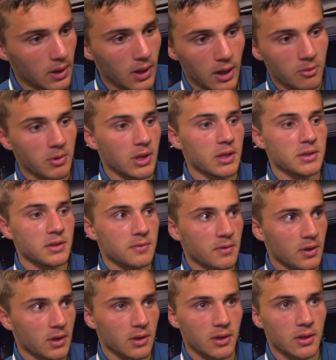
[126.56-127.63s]
Yeah, I mean, he's a
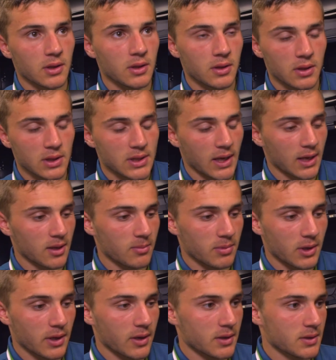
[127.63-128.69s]
very good attacking
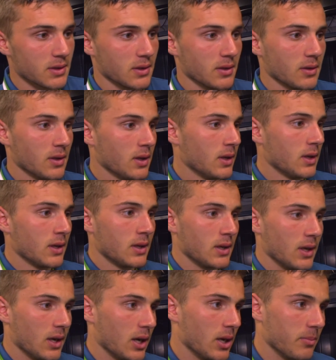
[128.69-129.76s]
player. And so,
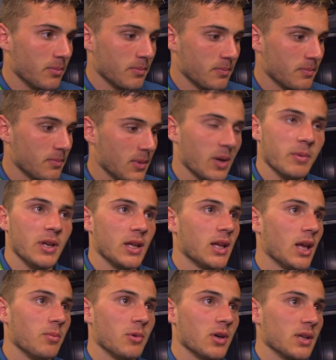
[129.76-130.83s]
I mean, he
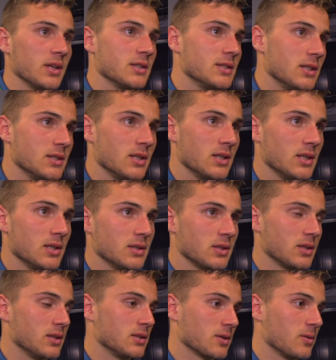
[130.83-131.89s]
came on against DC
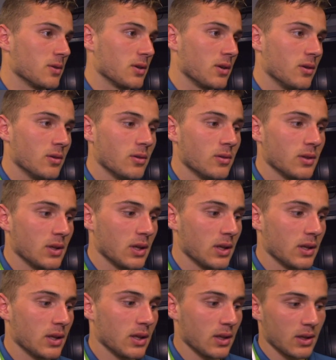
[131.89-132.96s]
and scored a goal, and
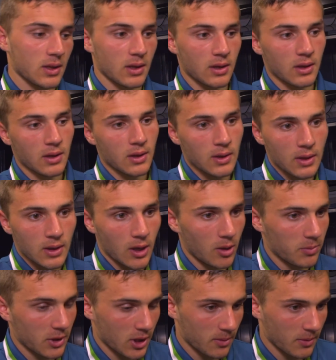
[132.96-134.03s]
then in the
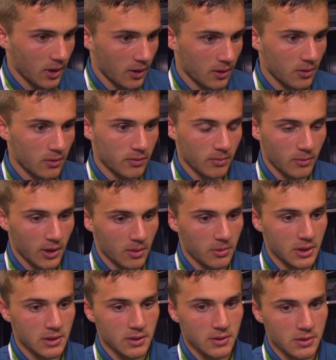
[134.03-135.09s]
Open Cup got a goal from wide
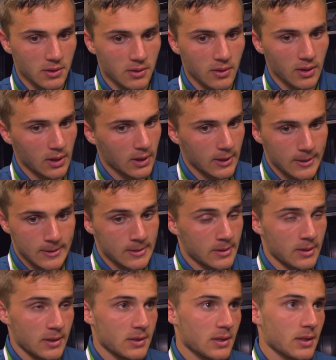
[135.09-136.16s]
mid too. So
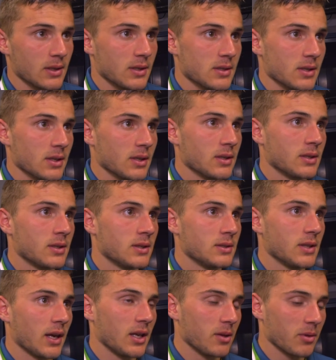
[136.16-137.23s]
he's a
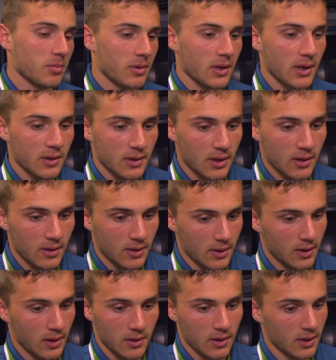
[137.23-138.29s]
dynamic player out there,
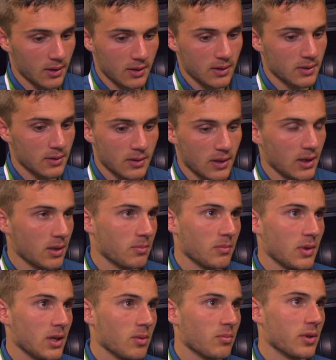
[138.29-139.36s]
and I think
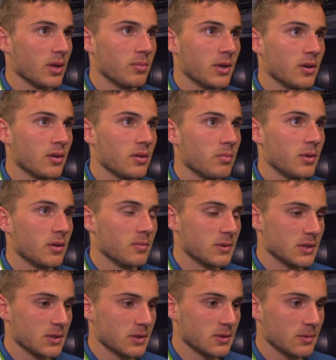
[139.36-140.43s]
he can play both
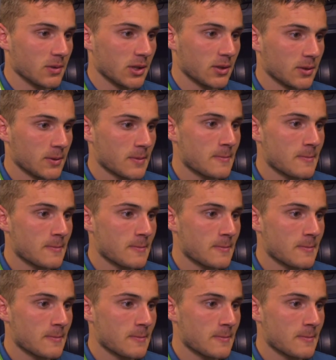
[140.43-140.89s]
positions well.